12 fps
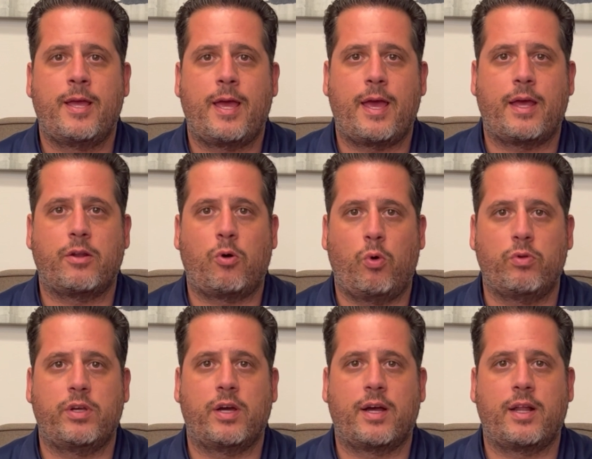and
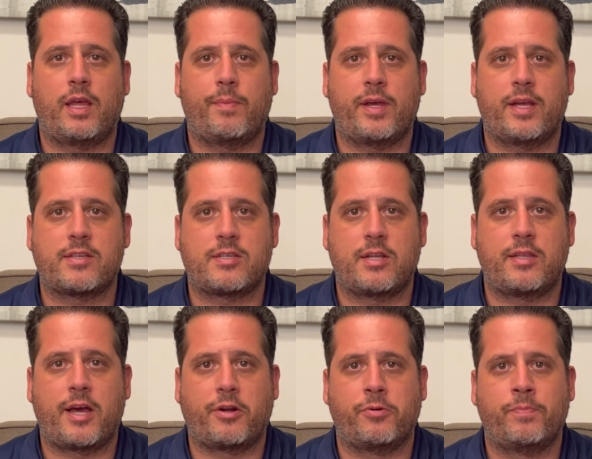holding a claim against the
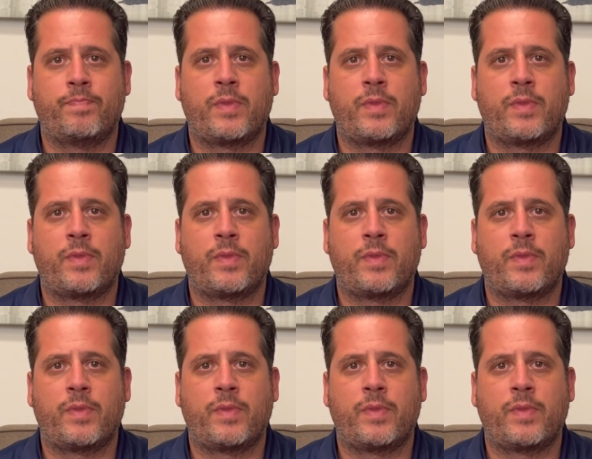debtor.